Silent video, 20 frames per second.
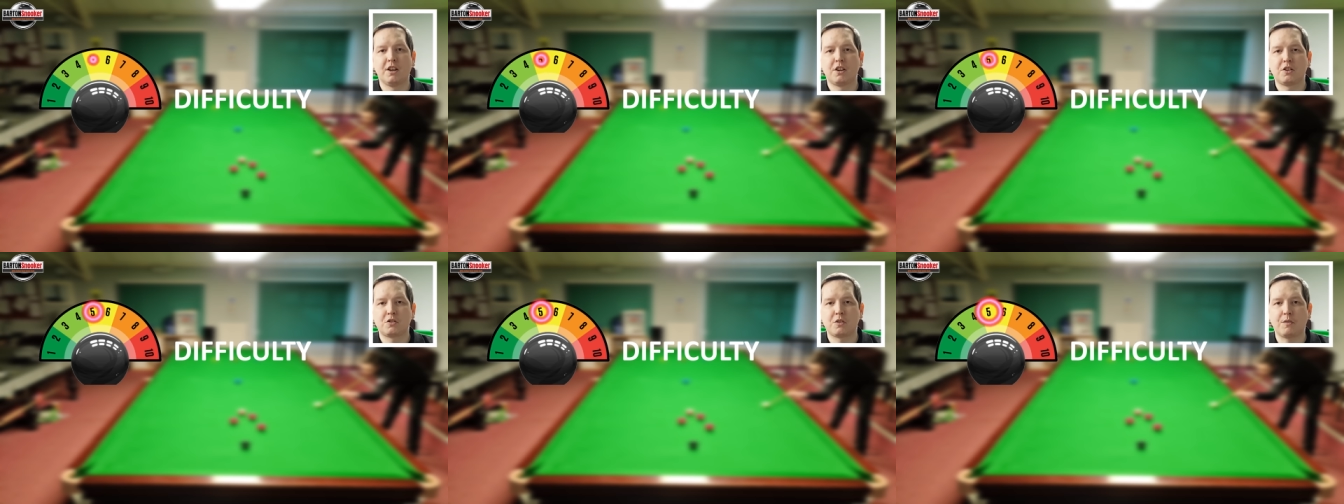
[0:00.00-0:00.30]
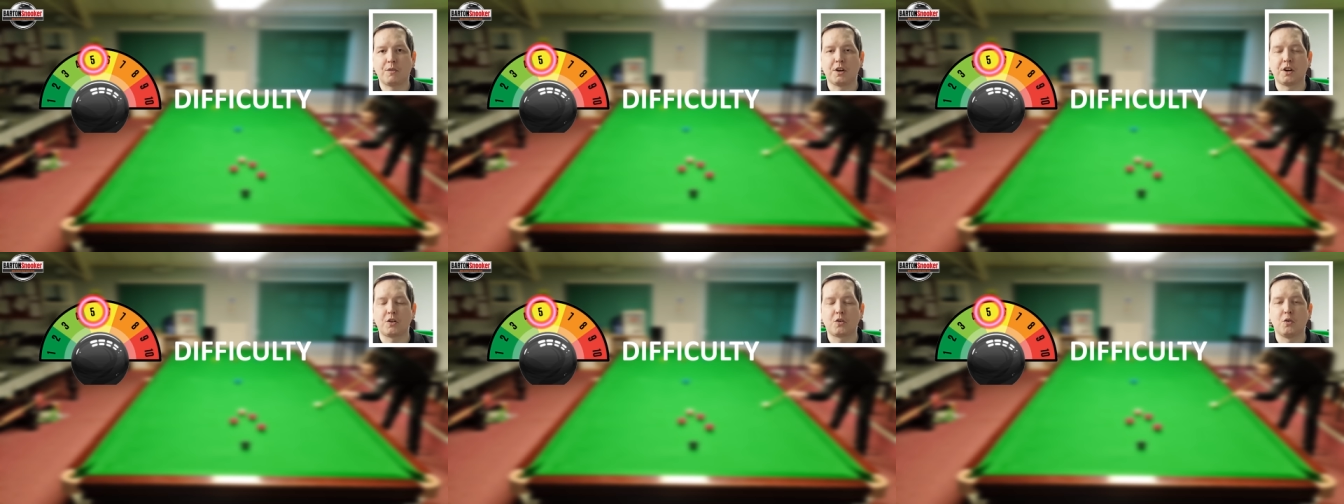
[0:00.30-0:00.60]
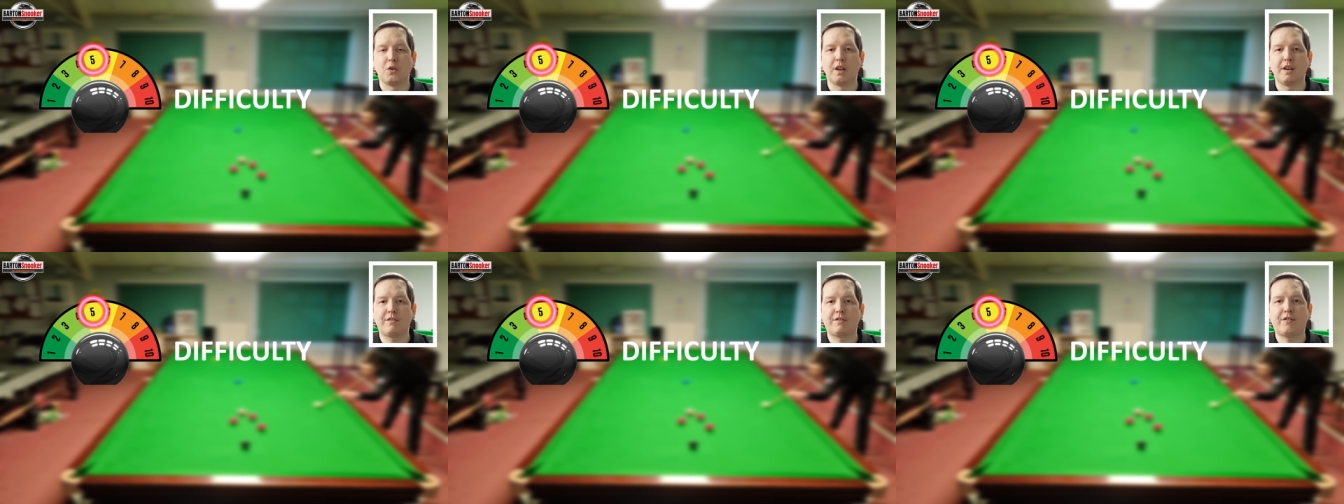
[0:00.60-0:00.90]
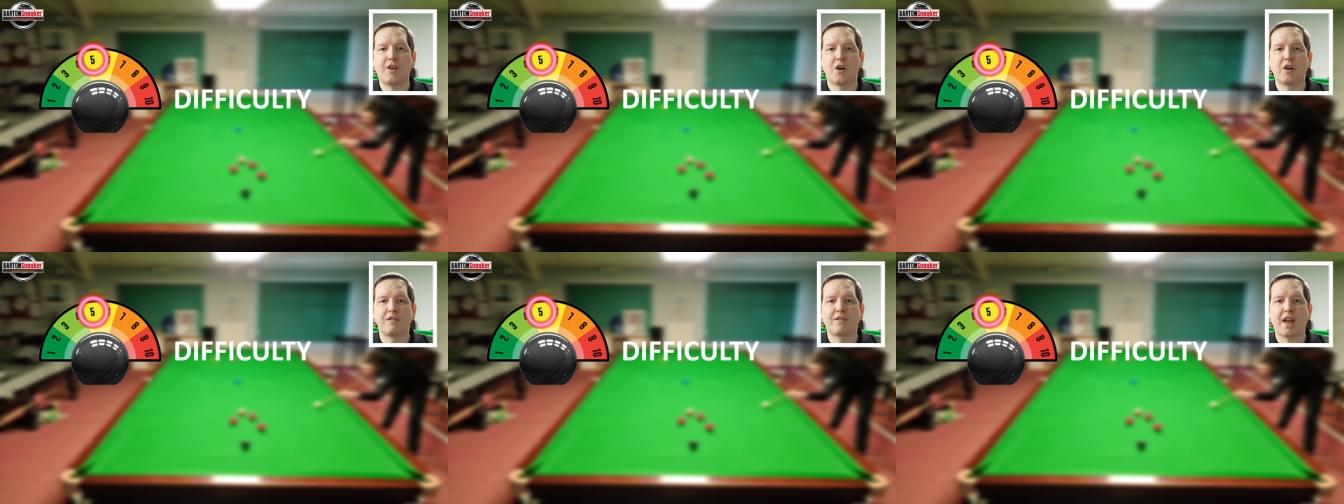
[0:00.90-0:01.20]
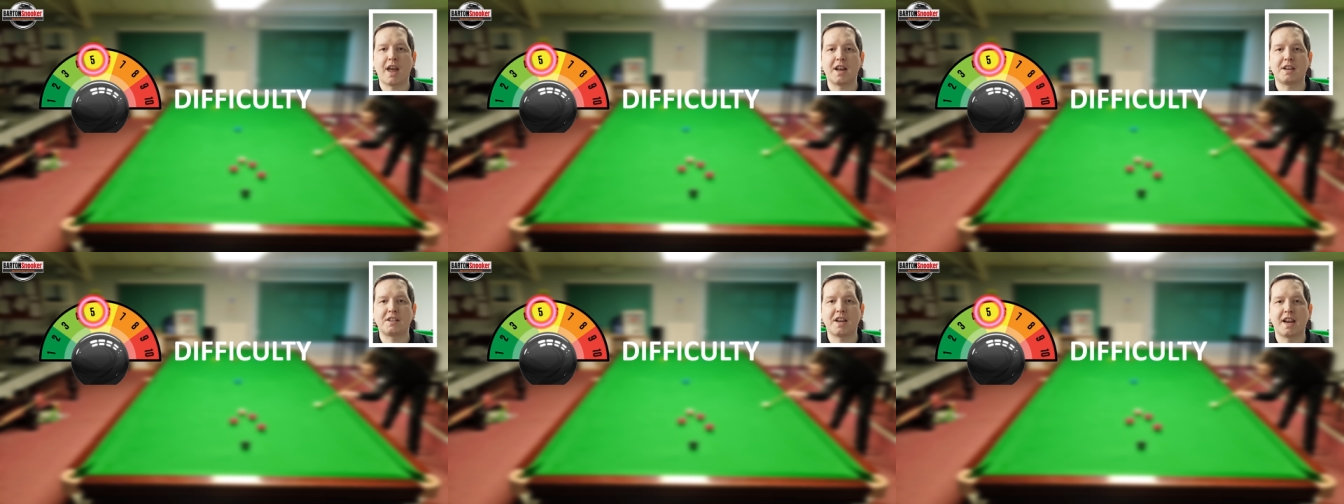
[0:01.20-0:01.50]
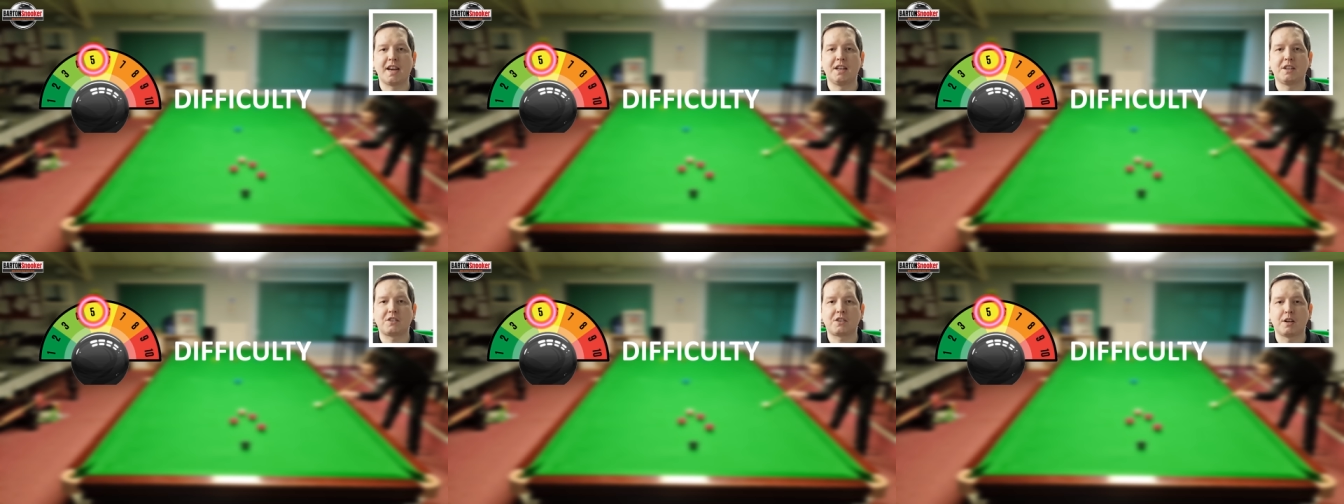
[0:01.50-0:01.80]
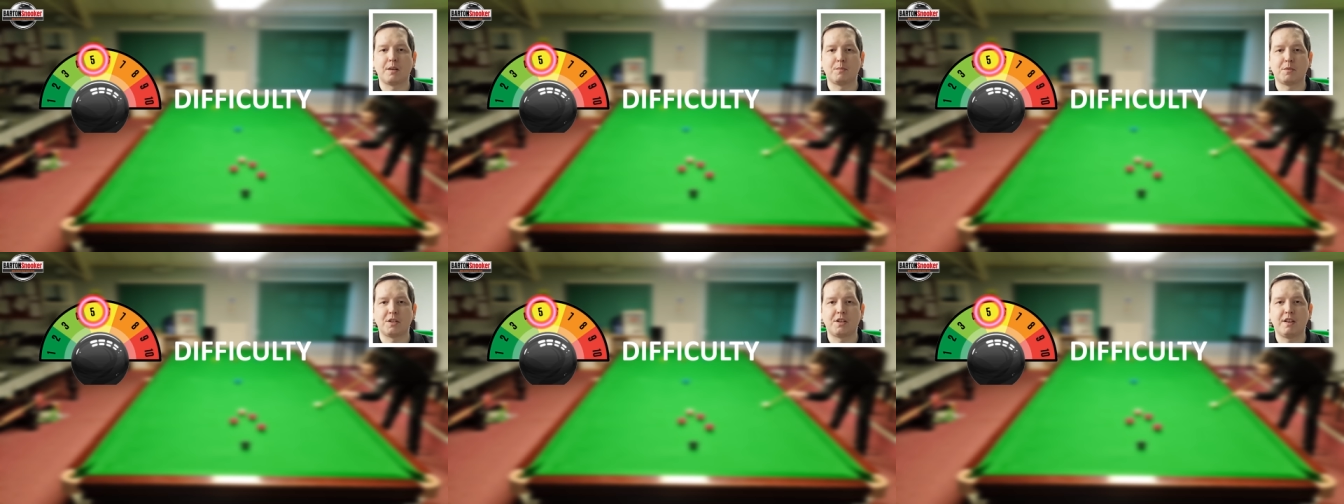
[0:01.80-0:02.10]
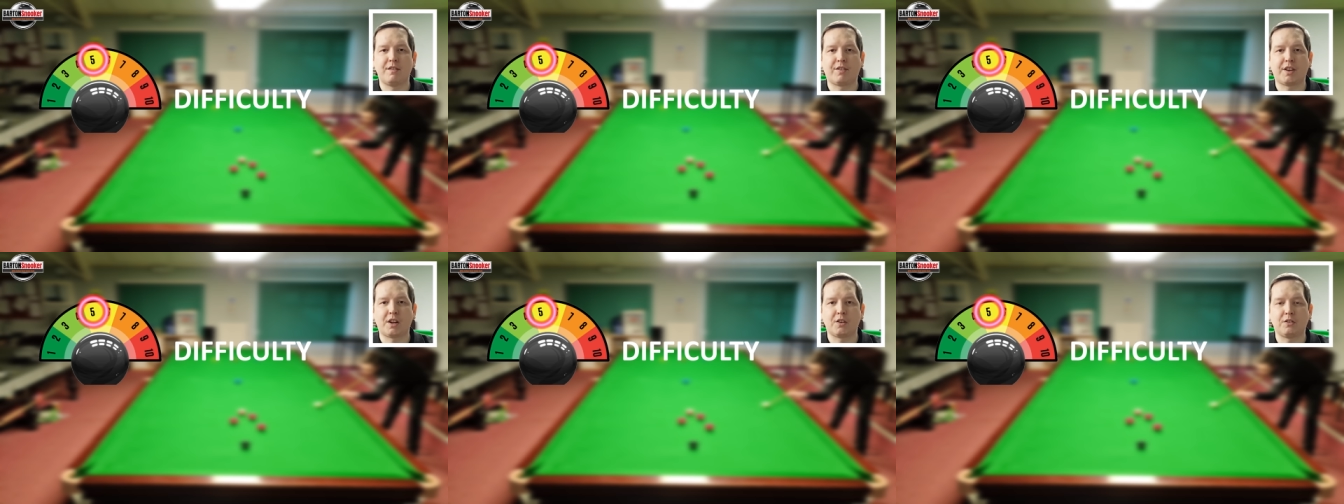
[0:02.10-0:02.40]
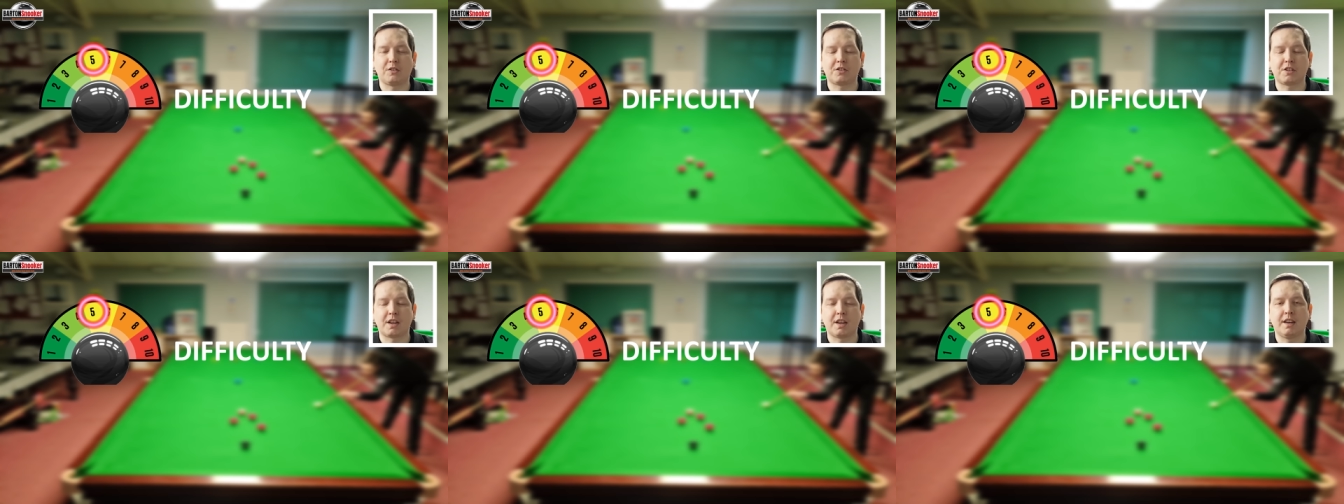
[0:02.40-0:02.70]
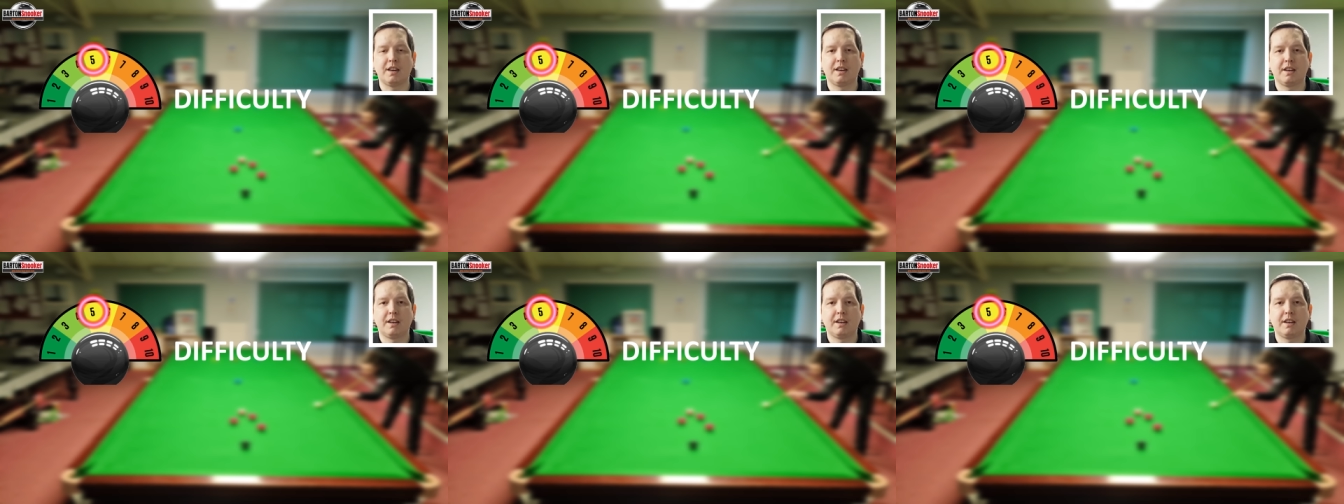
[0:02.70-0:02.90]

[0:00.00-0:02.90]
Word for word: So I'm going to call it 5 out of 10 in terms of difficulty.